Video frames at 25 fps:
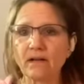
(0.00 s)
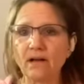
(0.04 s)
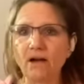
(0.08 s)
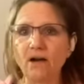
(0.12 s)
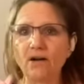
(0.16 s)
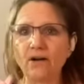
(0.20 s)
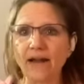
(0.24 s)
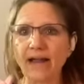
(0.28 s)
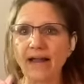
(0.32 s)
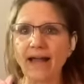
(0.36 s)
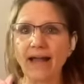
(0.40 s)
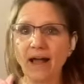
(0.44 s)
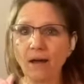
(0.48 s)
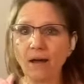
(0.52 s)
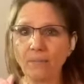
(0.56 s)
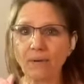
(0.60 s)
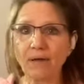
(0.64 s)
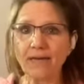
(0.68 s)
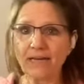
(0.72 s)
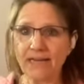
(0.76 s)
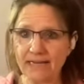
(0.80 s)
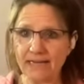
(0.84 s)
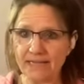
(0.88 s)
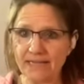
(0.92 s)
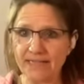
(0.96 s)
Our
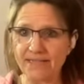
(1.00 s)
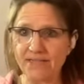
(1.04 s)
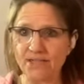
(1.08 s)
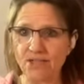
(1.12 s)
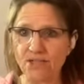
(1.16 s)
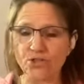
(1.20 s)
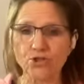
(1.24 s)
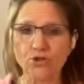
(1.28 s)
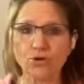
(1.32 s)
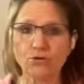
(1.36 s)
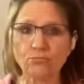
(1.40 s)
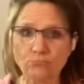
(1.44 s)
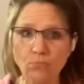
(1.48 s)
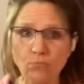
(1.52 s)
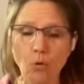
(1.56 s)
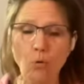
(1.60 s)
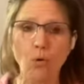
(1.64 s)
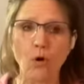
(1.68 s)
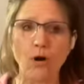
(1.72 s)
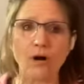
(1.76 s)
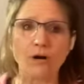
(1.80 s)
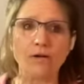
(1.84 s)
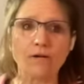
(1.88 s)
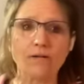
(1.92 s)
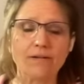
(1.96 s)
habit is to do
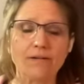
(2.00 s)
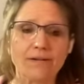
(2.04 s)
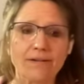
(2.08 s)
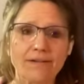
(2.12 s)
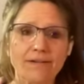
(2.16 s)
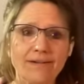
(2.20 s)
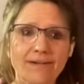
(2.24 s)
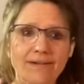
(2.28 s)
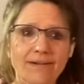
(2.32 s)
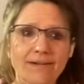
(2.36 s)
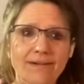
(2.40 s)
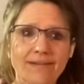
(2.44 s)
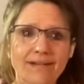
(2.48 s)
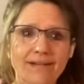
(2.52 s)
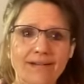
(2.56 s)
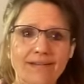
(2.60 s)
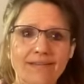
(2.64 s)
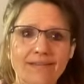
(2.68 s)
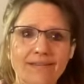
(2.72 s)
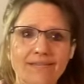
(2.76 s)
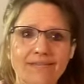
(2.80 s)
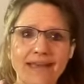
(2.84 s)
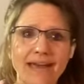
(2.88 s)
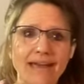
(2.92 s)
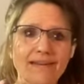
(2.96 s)
more
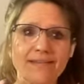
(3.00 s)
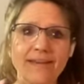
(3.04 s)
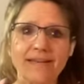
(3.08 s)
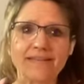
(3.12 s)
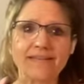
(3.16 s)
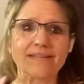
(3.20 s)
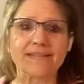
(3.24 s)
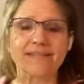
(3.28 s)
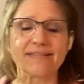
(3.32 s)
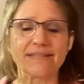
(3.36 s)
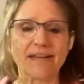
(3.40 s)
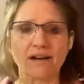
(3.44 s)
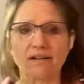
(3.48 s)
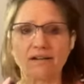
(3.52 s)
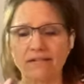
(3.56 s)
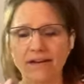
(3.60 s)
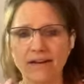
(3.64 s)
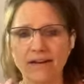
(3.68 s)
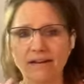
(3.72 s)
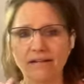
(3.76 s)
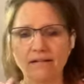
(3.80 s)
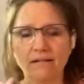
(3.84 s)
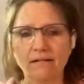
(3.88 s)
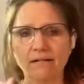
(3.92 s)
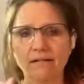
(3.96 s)
than
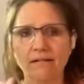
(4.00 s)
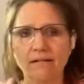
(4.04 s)
necessary